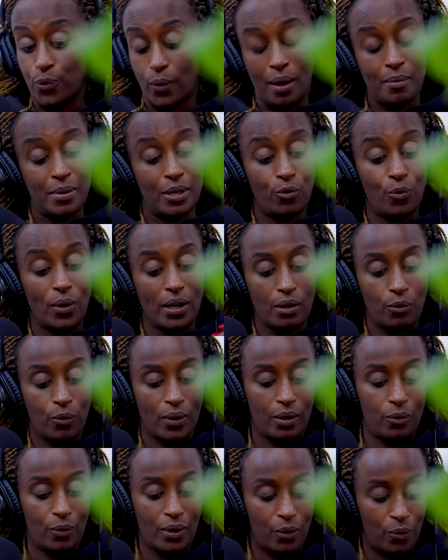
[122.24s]

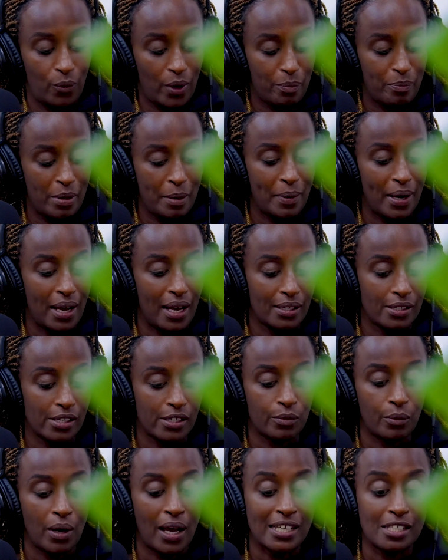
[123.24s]
when people
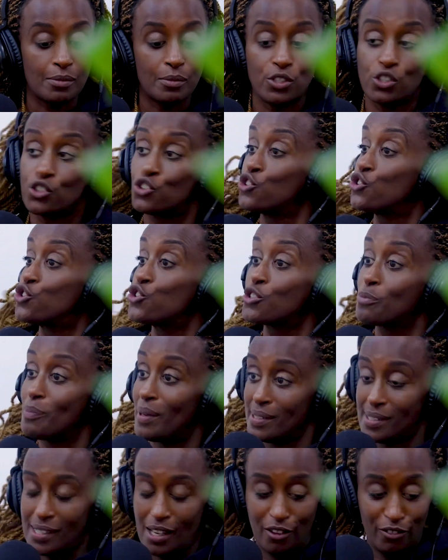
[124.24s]
ask me to introduce
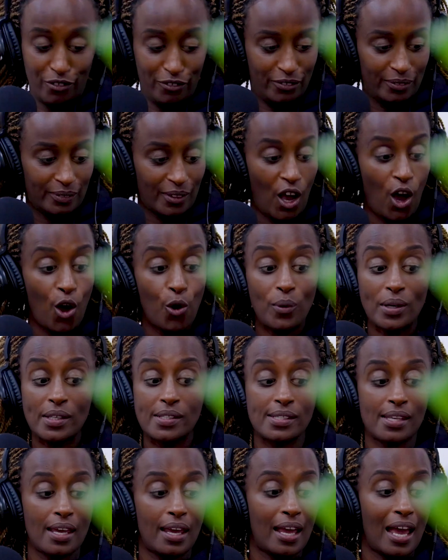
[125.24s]
myself, I always
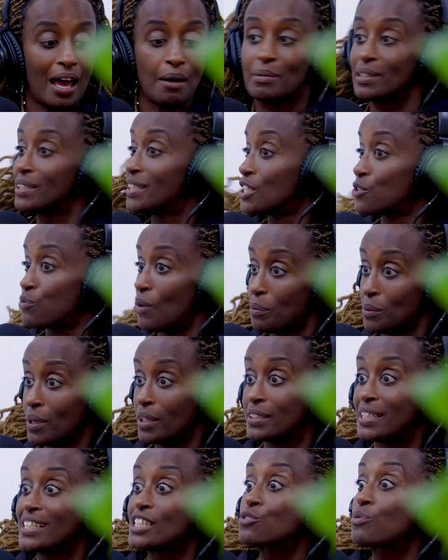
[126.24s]
say I'm a
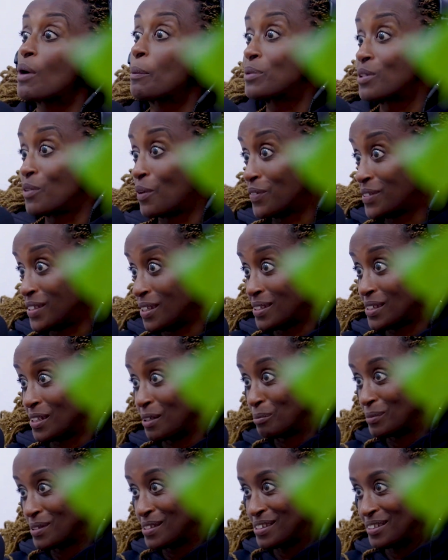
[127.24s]
disruptor of
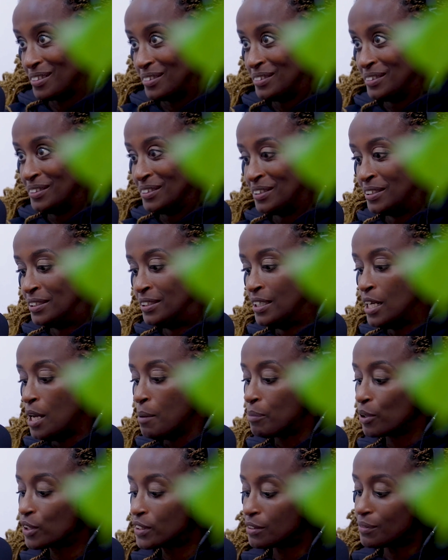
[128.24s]
systems.
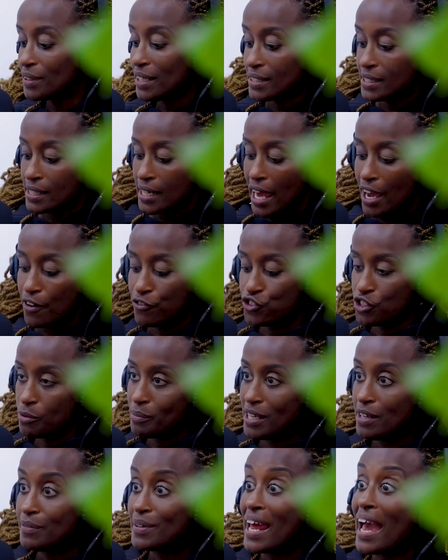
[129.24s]
Because the reason
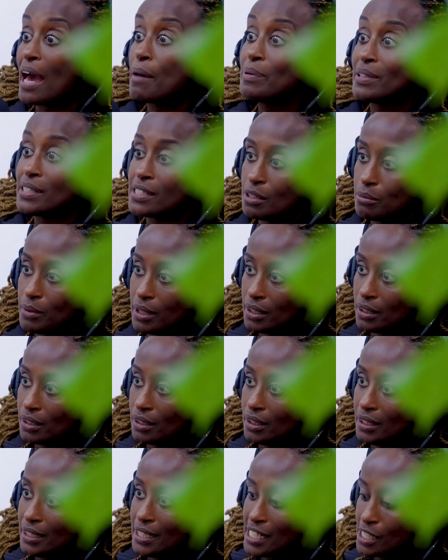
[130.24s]
FGM even happened to me
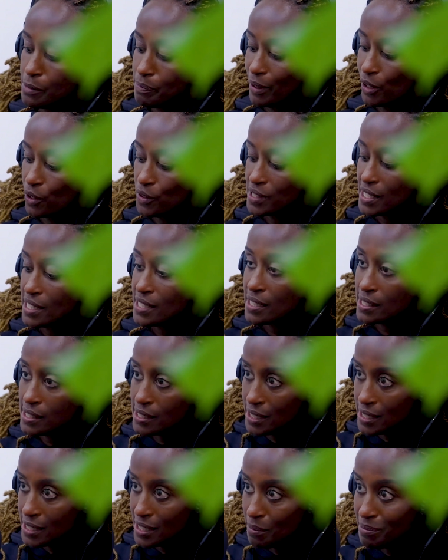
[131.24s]
is because there's a
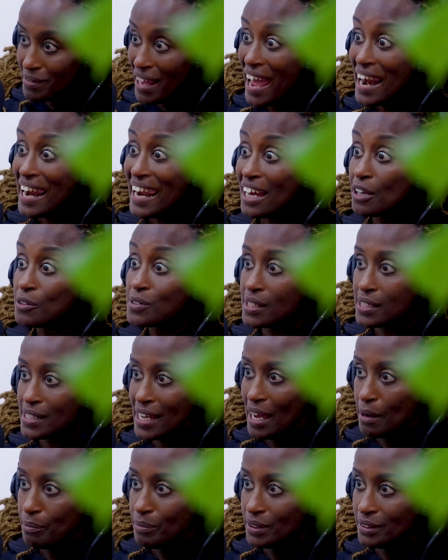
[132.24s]
system that allows it to
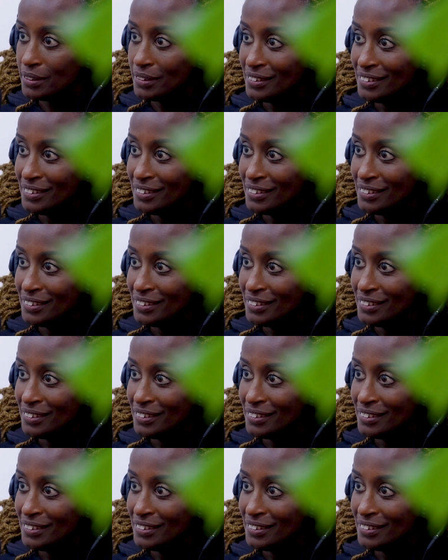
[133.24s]
happen.